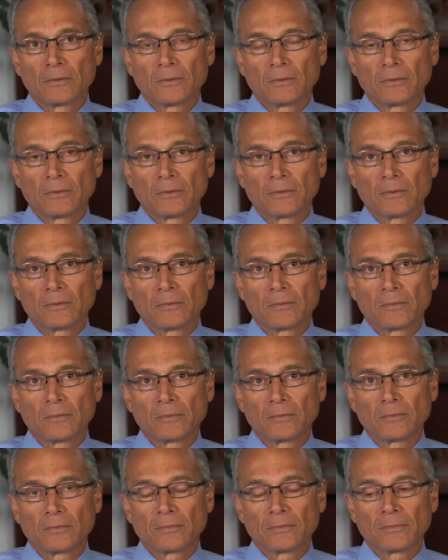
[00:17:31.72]

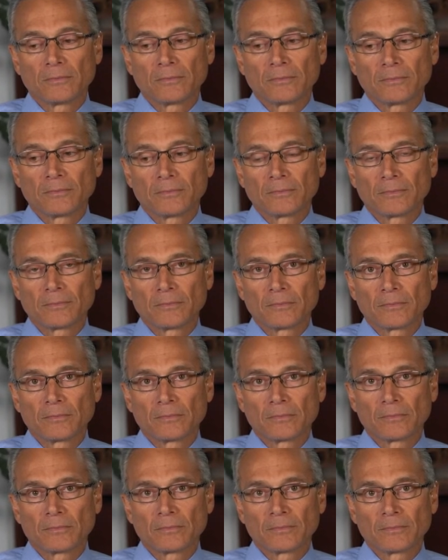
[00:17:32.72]

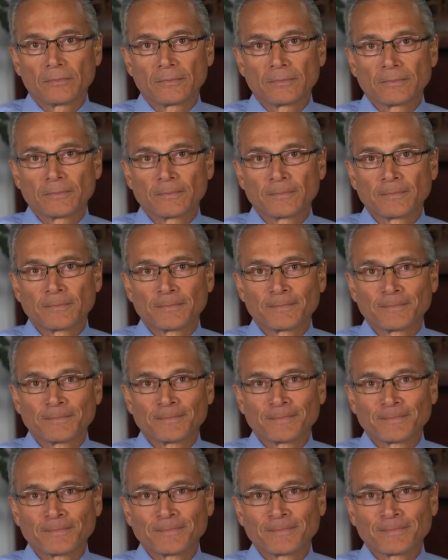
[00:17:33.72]

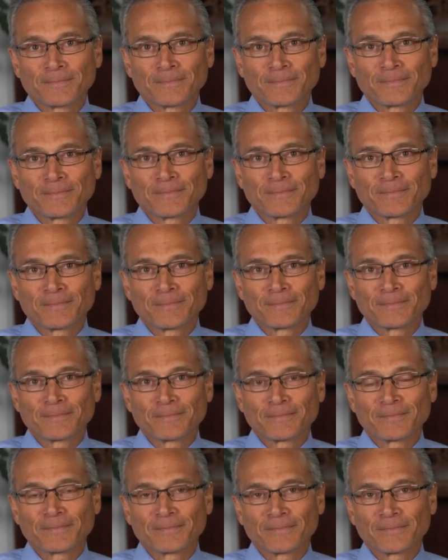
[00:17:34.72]

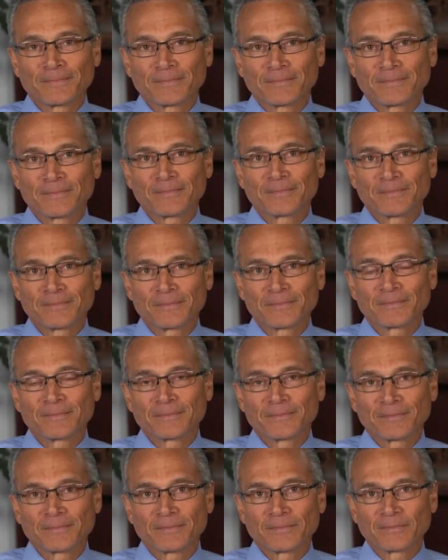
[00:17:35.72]

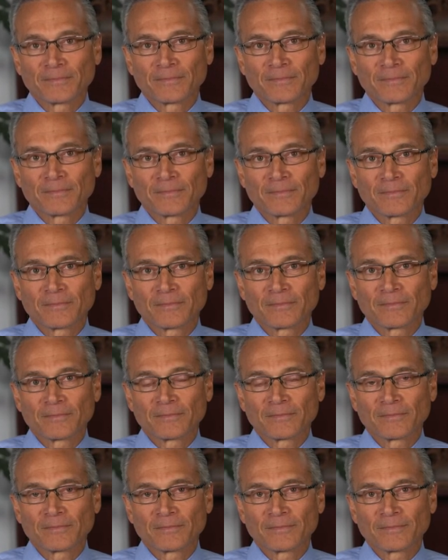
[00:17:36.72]

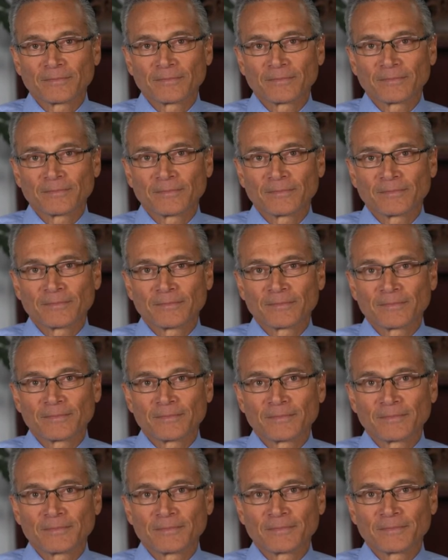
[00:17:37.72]

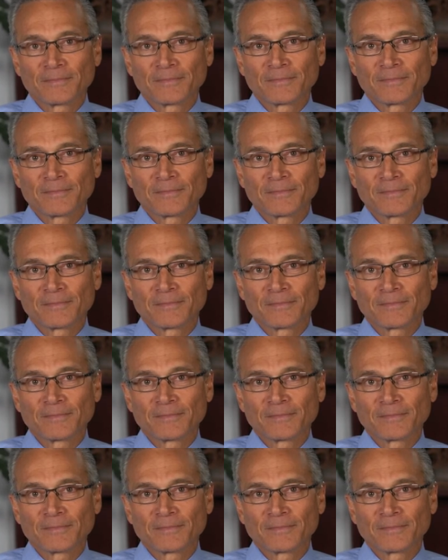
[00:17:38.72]
The person shown says nothing.